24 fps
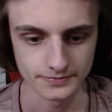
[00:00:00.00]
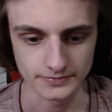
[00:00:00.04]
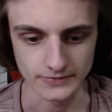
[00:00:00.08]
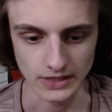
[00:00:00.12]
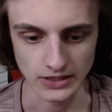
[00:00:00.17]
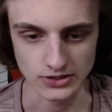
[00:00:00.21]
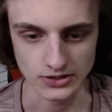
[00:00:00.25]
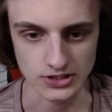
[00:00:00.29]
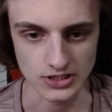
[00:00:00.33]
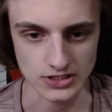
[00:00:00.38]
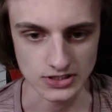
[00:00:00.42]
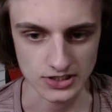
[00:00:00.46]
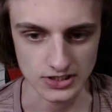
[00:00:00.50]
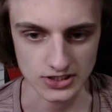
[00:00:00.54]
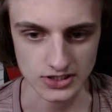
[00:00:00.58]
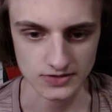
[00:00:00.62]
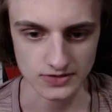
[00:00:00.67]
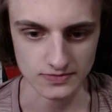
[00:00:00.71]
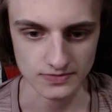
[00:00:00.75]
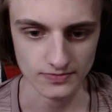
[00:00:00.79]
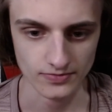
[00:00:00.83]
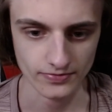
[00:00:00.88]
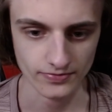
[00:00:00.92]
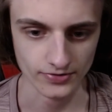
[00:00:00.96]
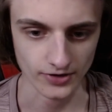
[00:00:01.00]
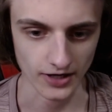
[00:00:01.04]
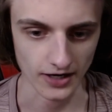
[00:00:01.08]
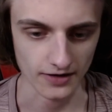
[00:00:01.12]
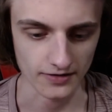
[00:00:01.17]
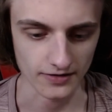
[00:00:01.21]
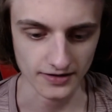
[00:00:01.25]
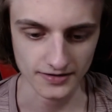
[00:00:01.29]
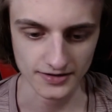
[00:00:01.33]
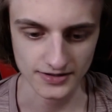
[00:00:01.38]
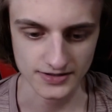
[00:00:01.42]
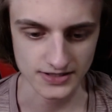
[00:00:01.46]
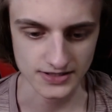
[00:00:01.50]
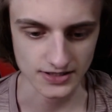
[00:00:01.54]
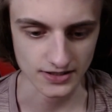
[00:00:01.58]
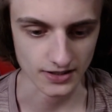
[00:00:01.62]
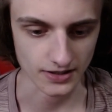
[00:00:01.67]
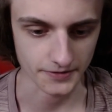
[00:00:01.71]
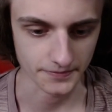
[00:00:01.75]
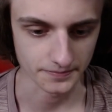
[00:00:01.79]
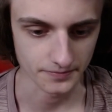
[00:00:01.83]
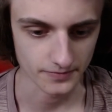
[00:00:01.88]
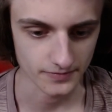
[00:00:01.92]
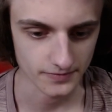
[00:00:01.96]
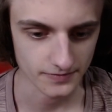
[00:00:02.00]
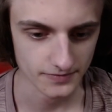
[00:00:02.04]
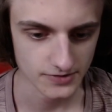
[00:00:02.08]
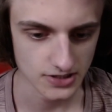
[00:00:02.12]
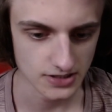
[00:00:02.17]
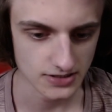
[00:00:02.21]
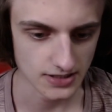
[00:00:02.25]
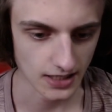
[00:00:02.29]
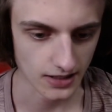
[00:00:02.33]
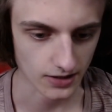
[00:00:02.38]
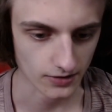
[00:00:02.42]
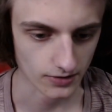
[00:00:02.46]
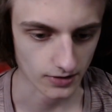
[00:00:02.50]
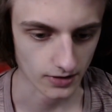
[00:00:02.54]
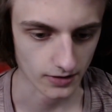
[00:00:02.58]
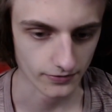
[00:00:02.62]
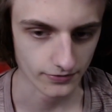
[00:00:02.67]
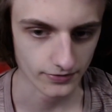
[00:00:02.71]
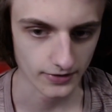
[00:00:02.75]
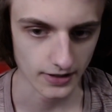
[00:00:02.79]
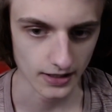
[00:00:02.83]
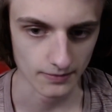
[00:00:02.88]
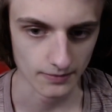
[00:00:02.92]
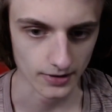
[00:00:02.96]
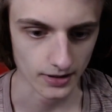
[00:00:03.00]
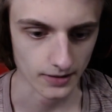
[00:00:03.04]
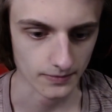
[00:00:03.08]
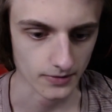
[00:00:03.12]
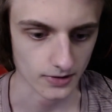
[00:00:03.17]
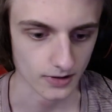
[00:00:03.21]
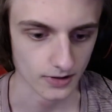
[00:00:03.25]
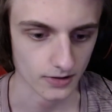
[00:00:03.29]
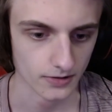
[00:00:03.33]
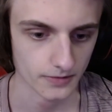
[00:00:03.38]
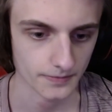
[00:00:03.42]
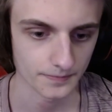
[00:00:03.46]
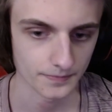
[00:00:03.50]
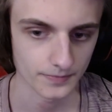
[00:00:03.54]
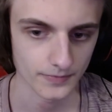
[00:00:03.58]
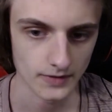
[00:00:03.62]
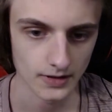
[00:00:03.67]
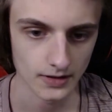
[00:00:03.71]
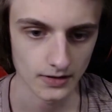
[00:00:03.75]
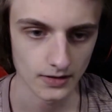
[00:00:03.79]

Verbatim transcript: And she's just frowning because, you know, she's had it rough. Can't blame the girl.